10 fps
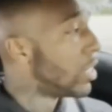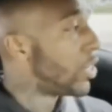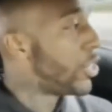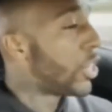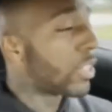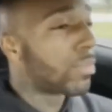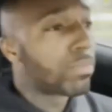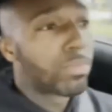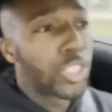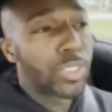
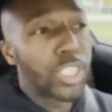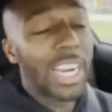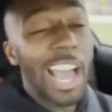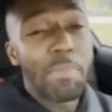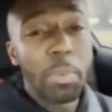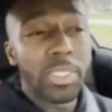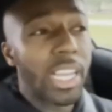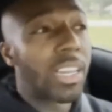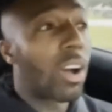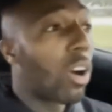you're gonna have people
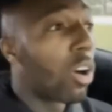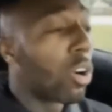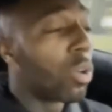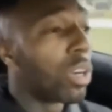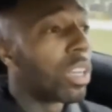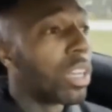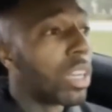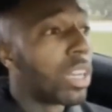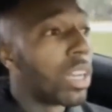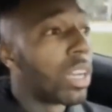saying, oh,
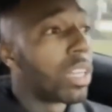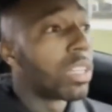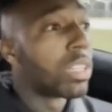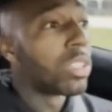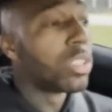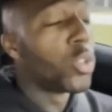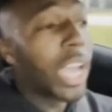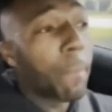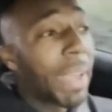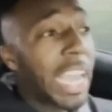you
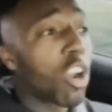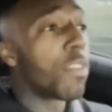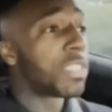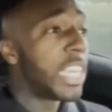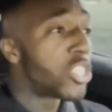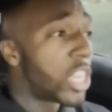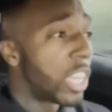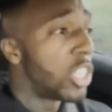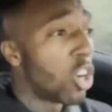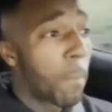get paid off
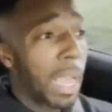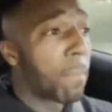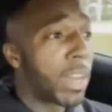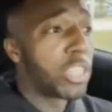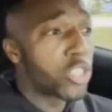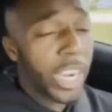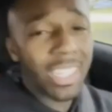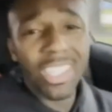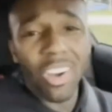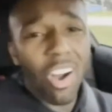teaching, you don't make money trade,
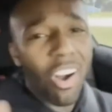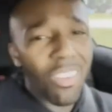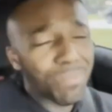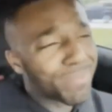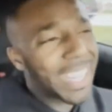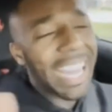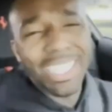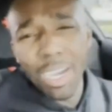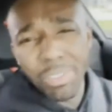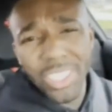you know, that
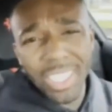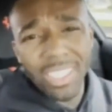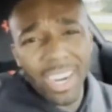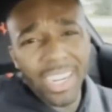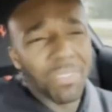dumb shit, right?